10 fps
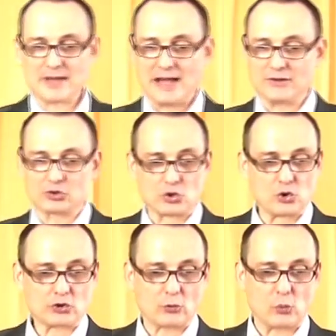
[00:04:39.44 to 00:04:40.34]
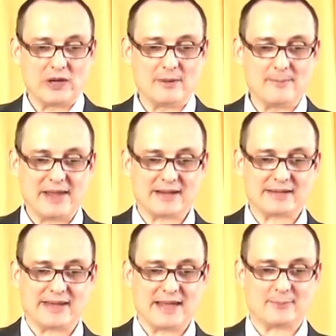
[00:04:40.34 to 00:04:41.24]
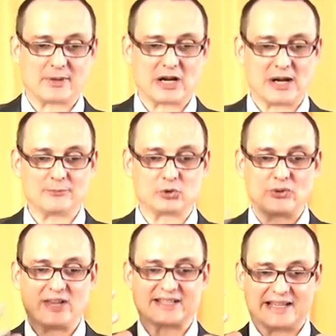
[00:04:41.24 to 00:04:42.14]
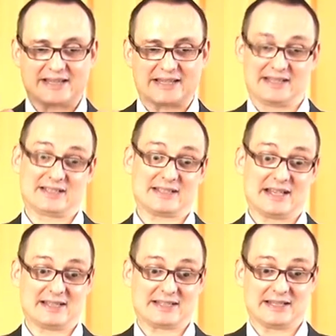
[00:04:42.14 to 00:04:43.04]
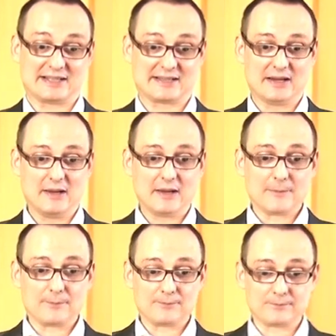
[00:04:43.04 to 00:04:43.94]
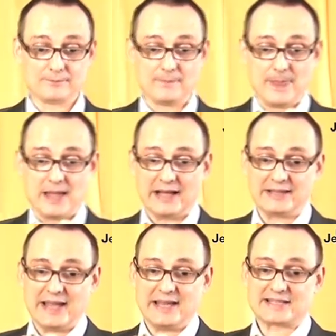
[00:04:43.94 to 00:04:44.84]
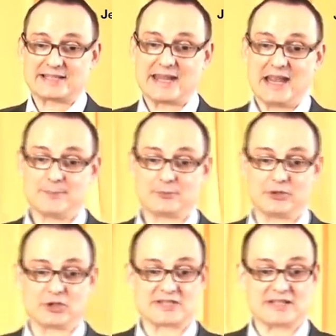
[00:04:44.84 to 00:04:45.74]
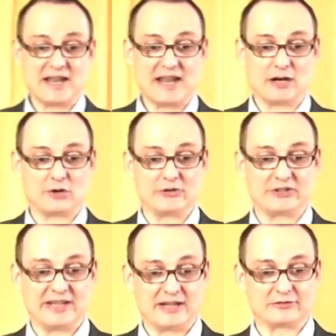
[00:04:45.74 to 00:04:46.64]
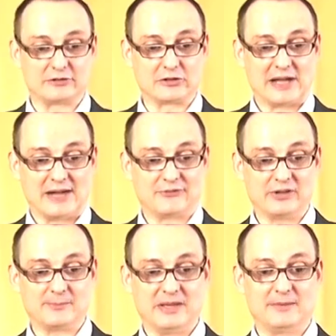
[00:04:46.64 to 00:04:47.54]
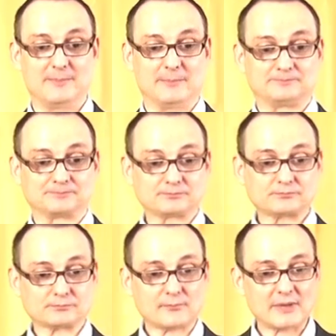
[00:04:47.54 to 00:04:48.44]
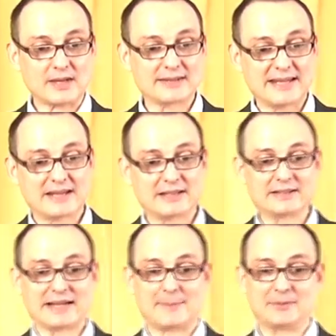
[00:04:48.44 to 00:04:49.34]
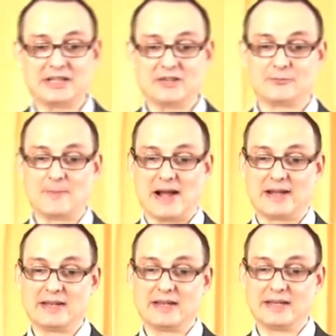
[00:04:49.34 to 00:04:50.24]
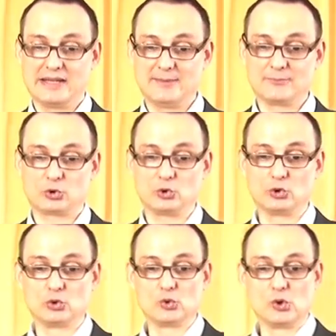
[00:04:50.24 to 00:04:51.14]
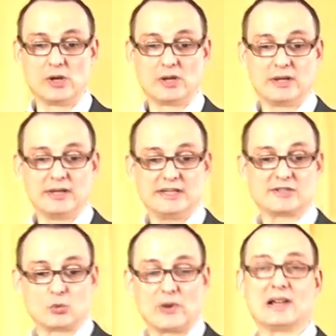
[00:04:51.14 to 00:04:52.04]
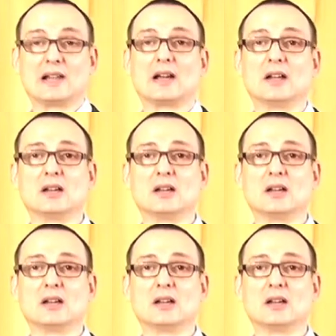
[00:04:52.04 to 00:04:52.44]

and truth will make them come to their senses and escape the snare of the devil having been taken captive by him to do his will